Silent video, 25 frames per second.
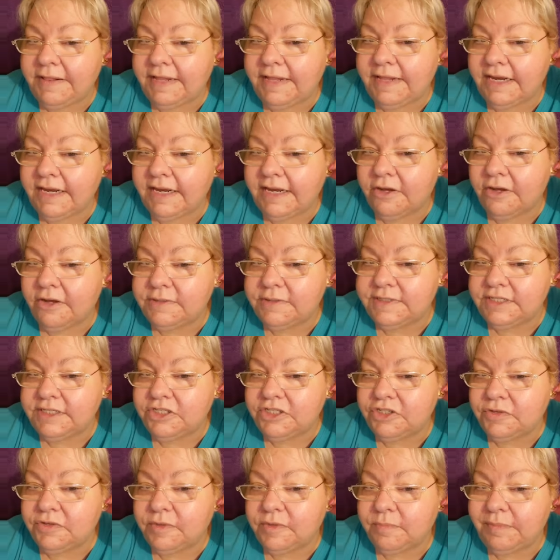then it goes
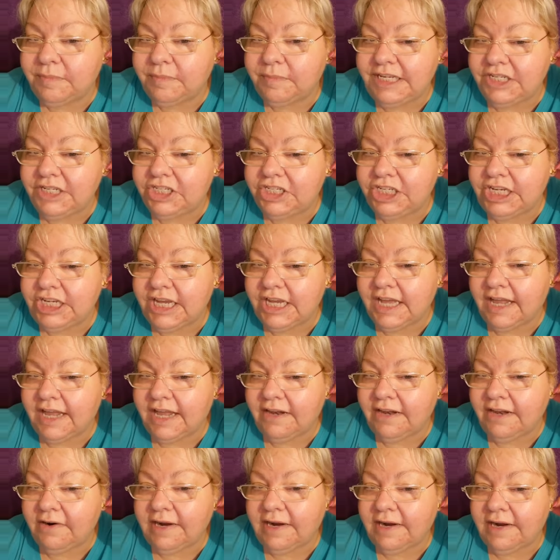into a peachy
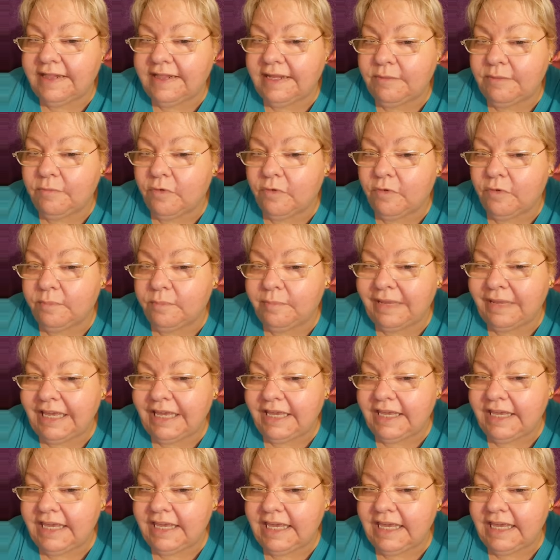color and then more
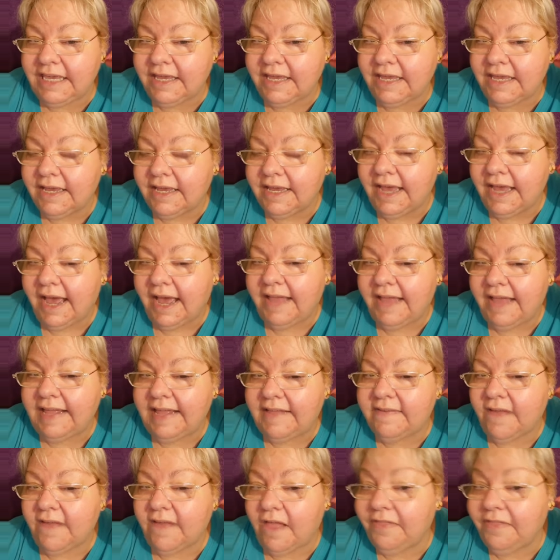pinky and
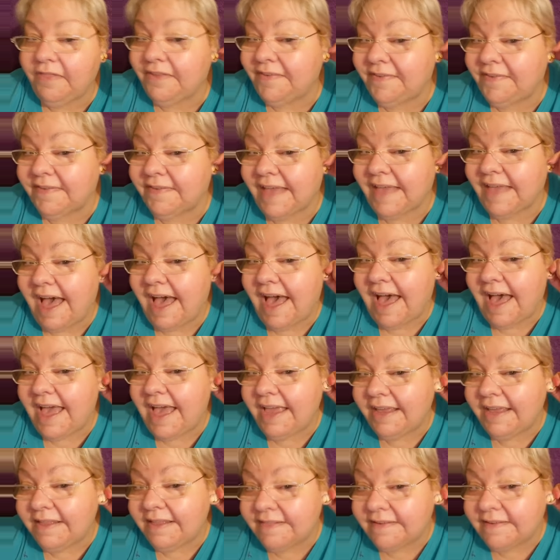that's all the sky
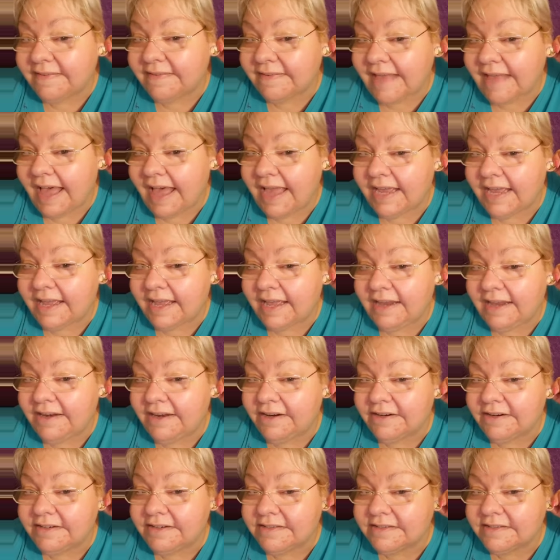the sky
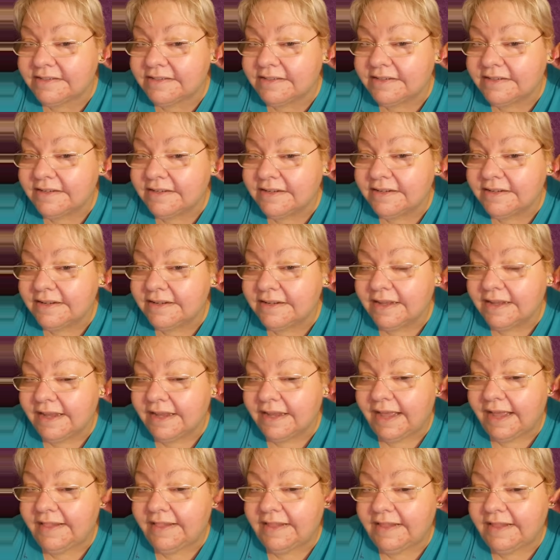colors
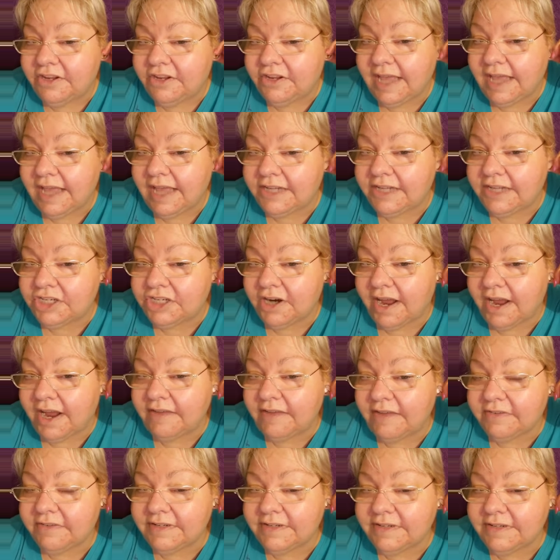and then you got your
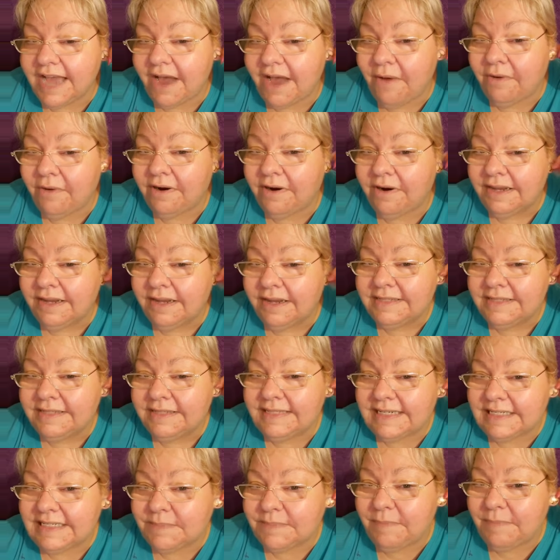eiffel tower
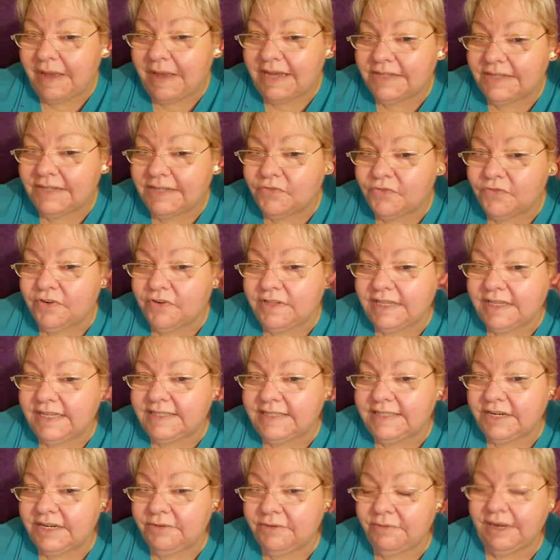six bucks for
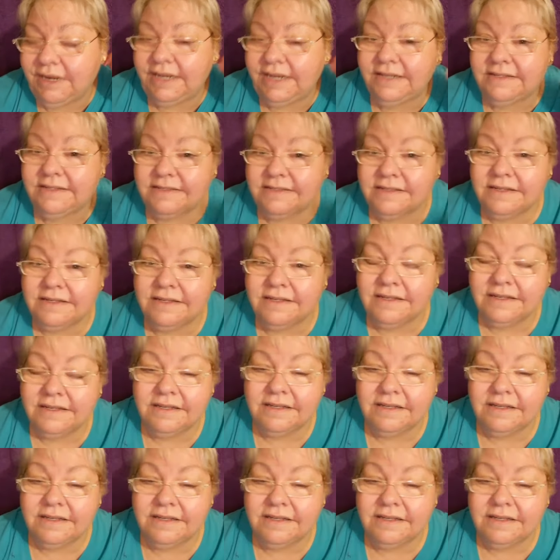these earrings